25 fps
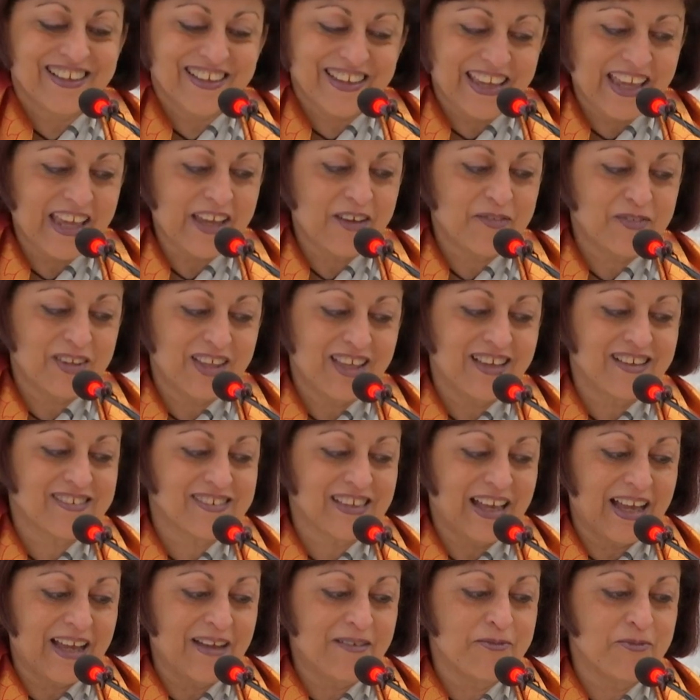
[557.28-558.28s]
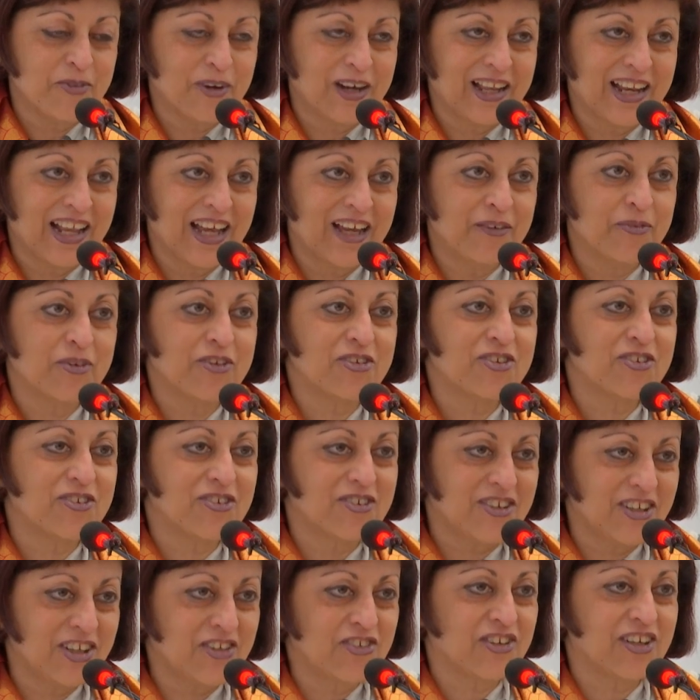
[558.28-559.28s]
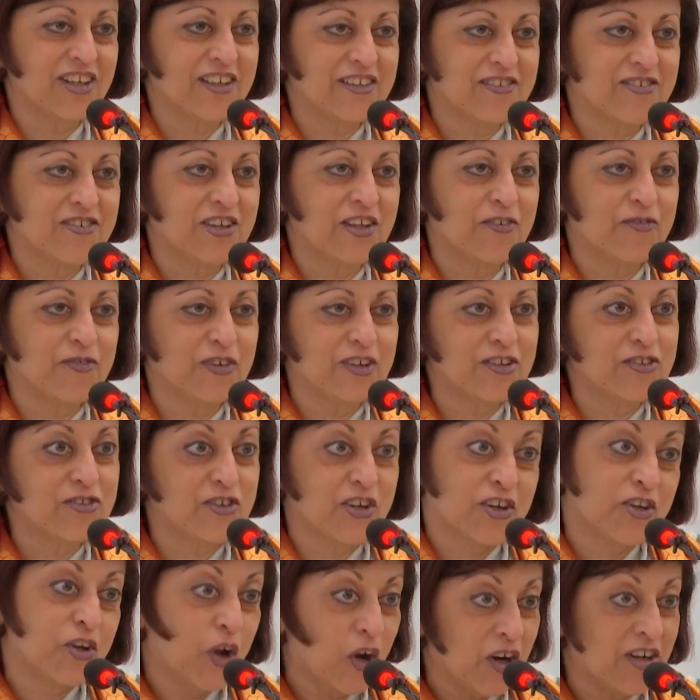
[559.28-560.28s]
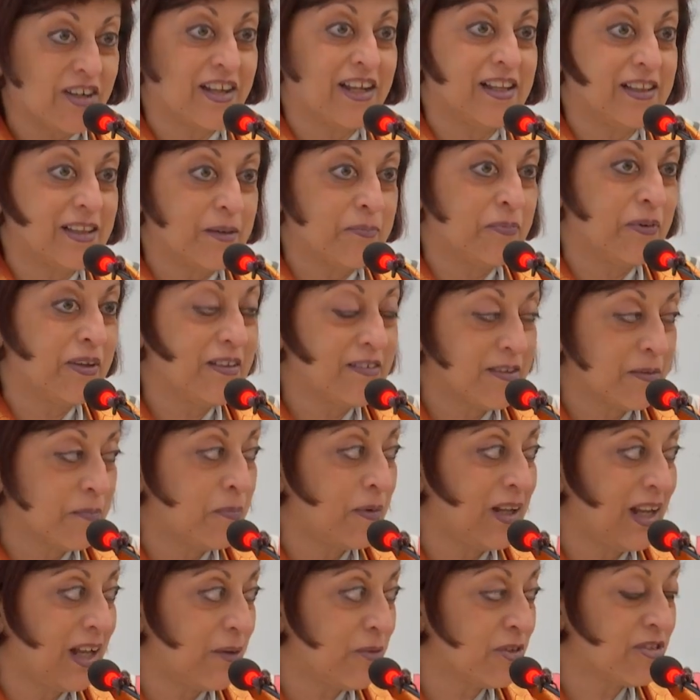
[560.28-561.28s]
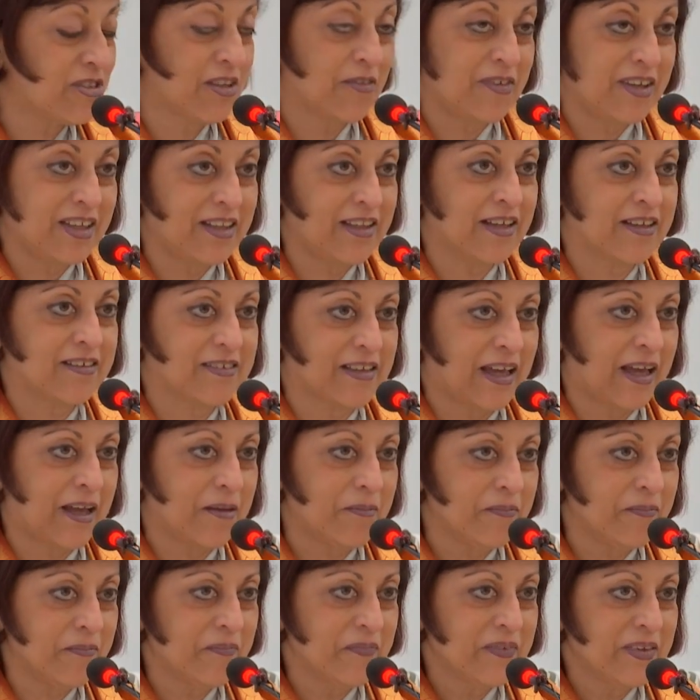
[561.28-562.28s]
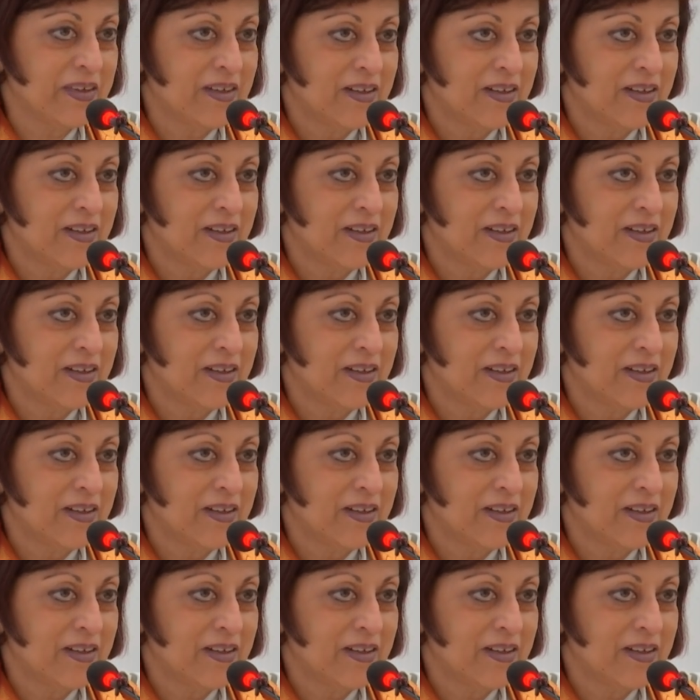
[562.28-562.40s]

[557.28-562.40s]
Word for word: gave the exam while I was teaching in Stephens, did not tell the principal I was giving the exam